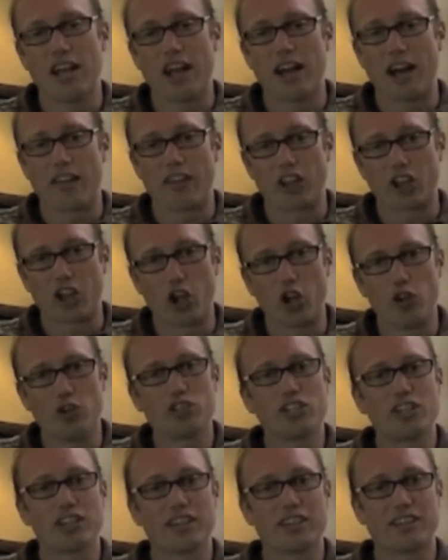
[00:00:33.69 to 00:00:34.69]
the
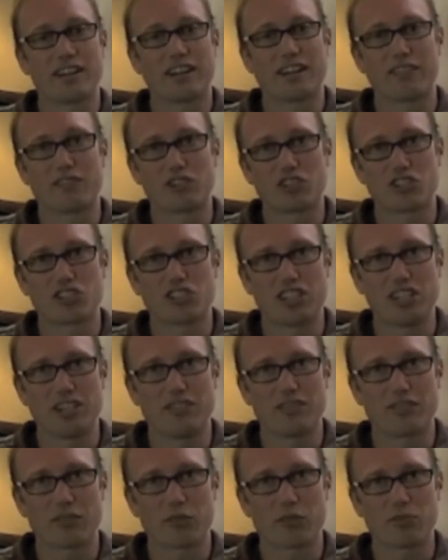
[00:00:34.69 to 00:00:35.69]
coaching that I've
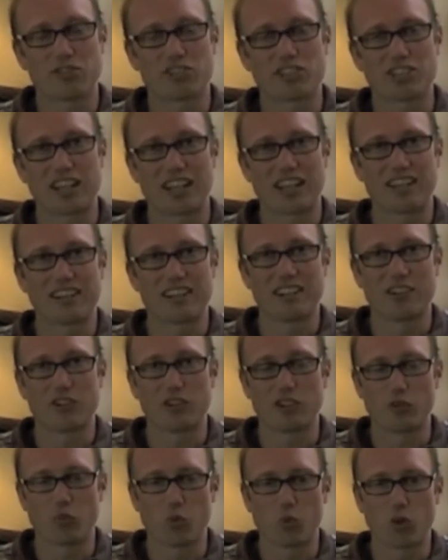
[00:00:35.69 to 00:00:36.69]
received from Stan
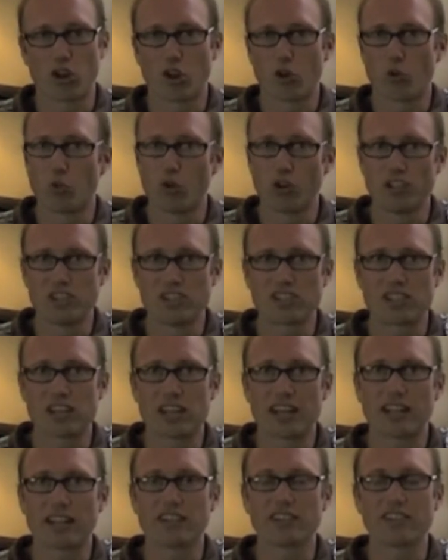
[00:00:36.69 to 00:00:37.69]
in one-on-one
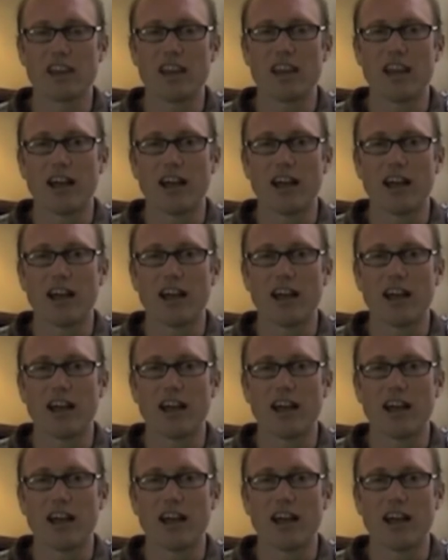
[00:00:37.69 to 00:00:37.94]
settings,